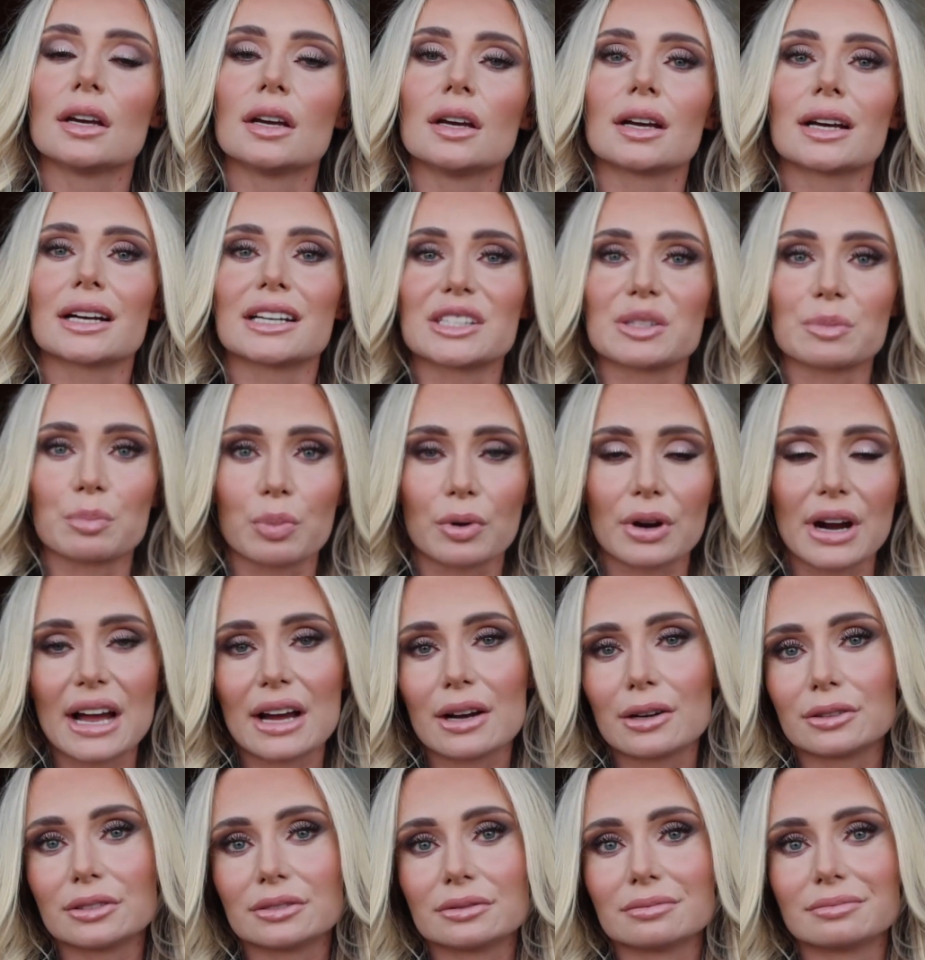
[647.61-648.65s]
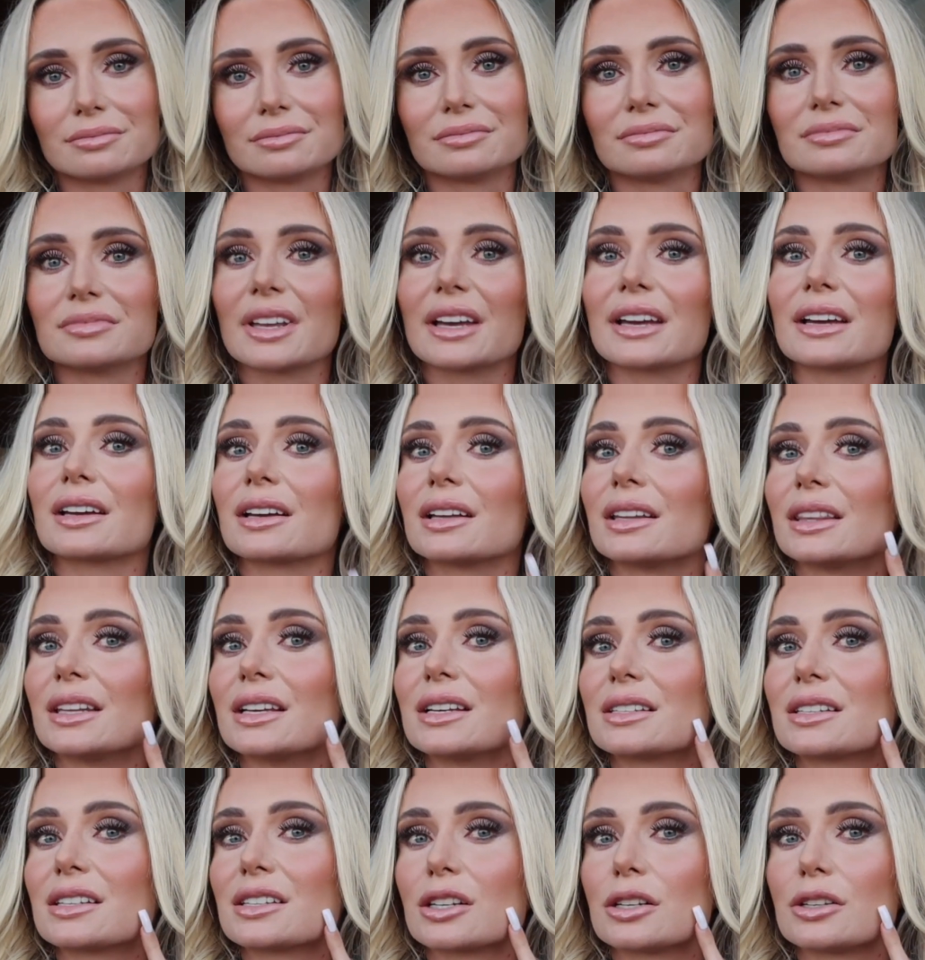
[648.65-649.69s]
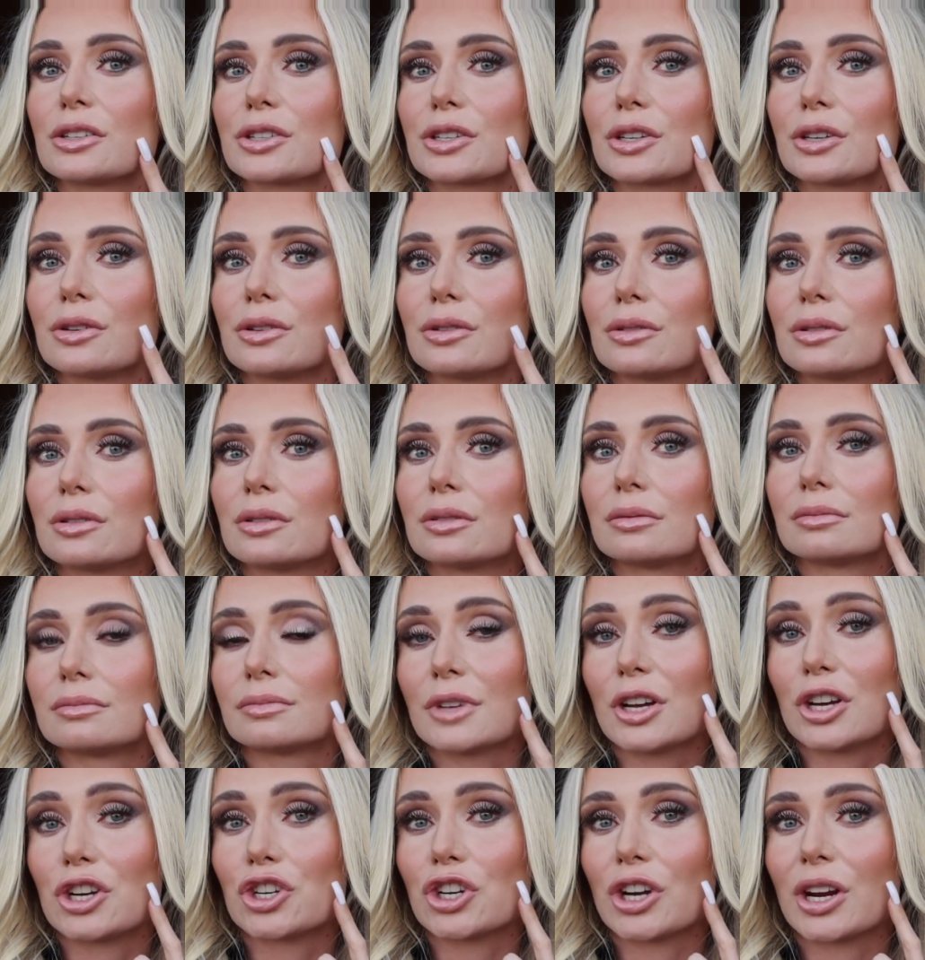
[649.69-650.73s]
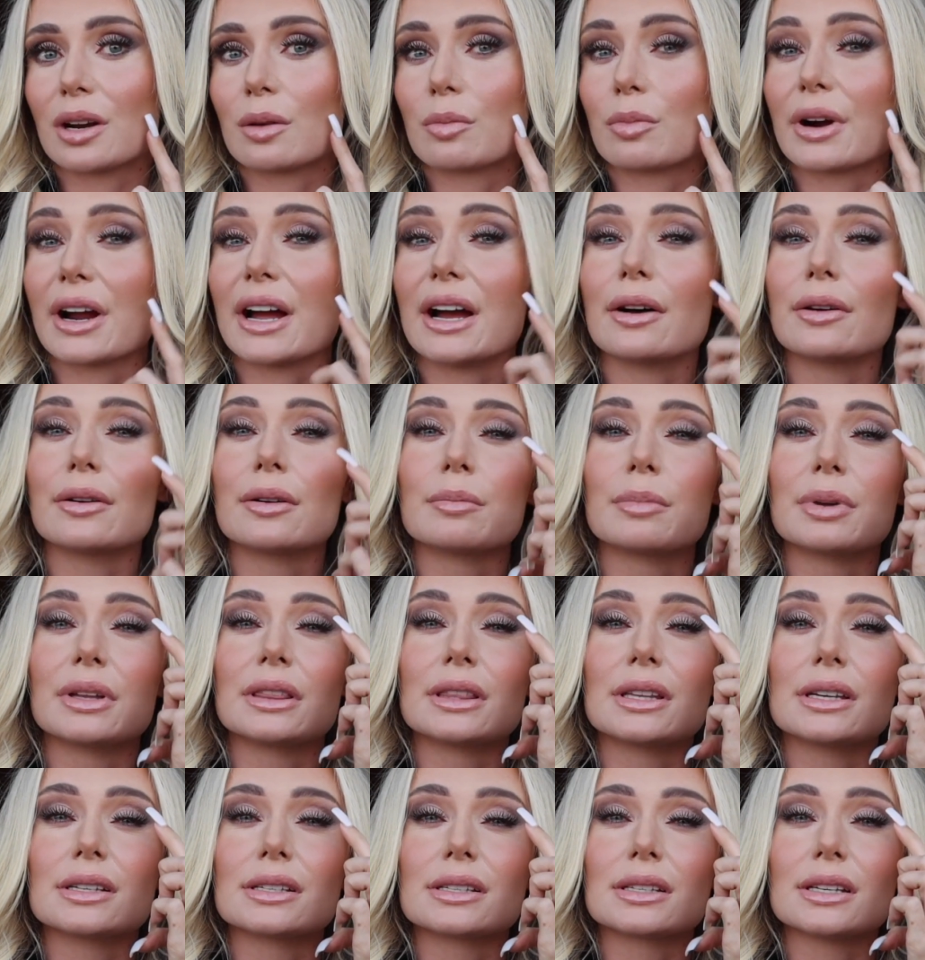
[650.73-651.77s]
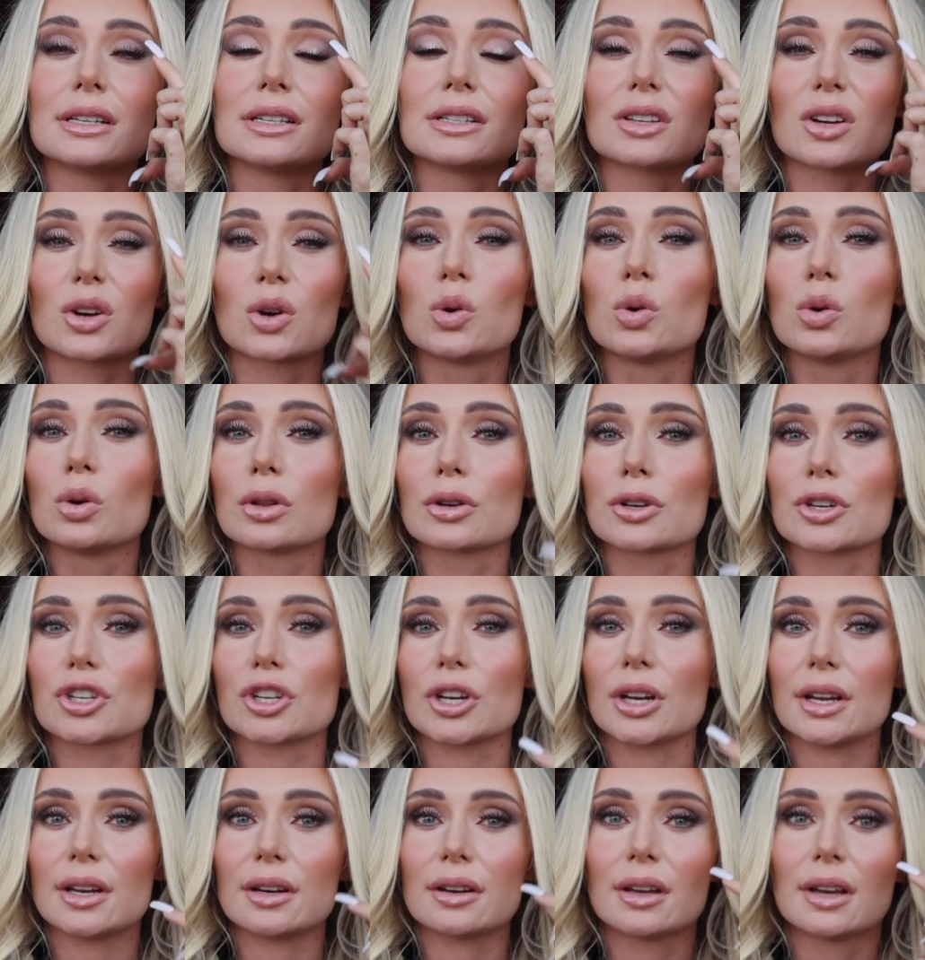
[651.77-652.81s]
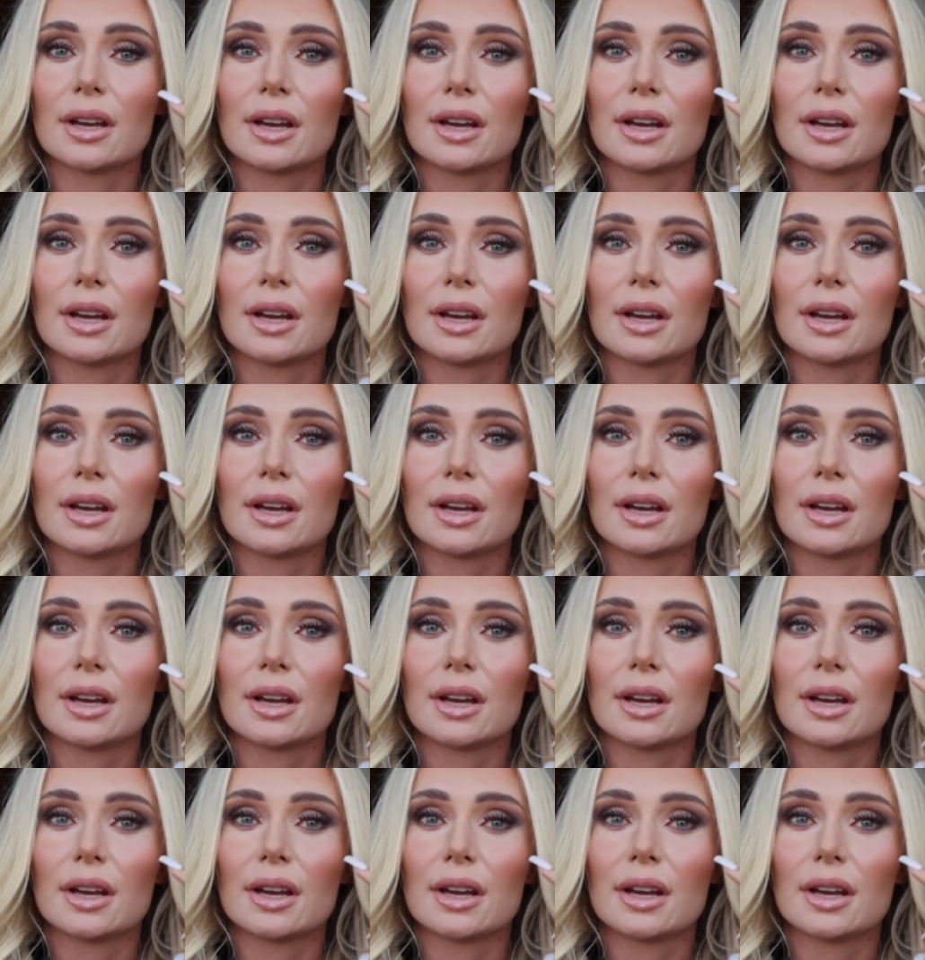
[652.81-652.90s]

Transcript: Because brown, like this is also a shade of brown, but this is a cooler shade.